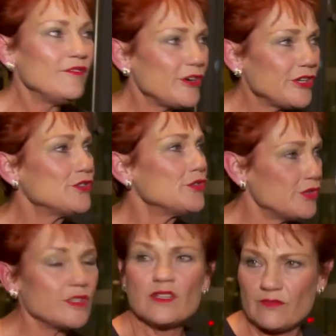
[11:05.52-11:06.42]
Very
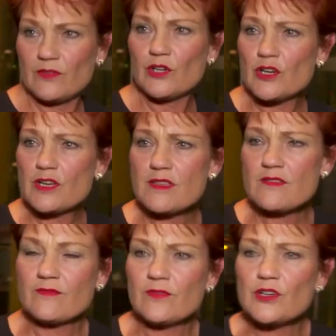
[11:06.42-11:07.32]
good. Very,
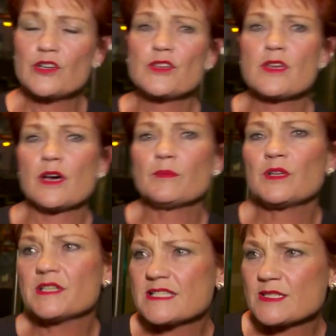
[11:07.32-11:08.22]
very um,
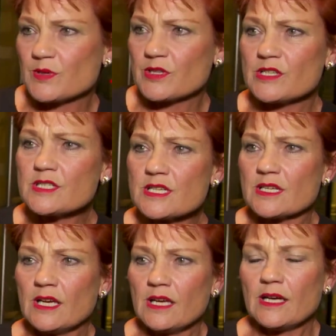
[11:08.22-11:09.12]
pleased with
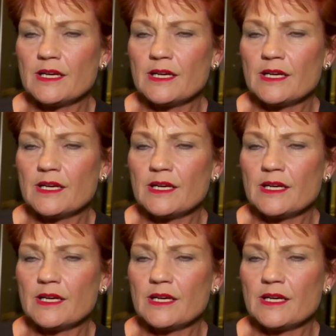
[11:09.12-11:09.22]
it.